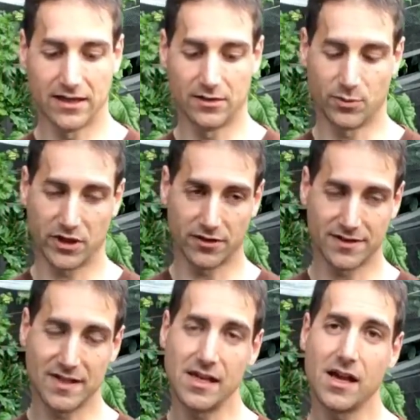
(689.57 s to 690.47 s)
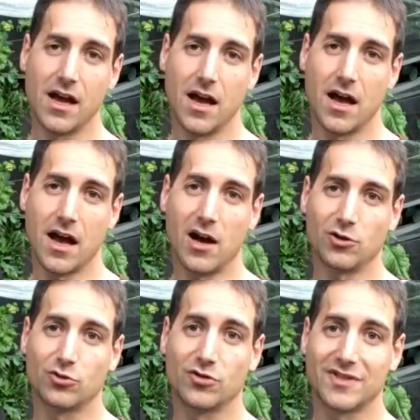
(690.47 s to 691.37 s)
and we're going to see
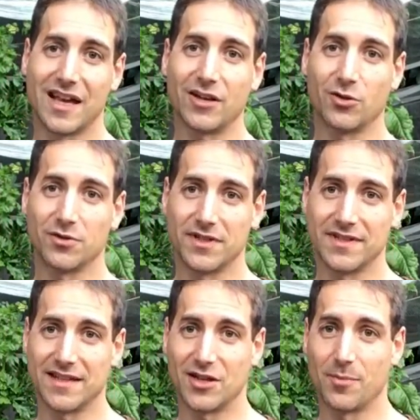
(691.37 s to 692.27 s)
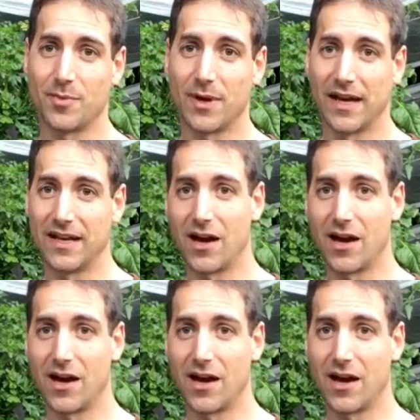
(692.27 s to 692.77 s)
how to cycle the setup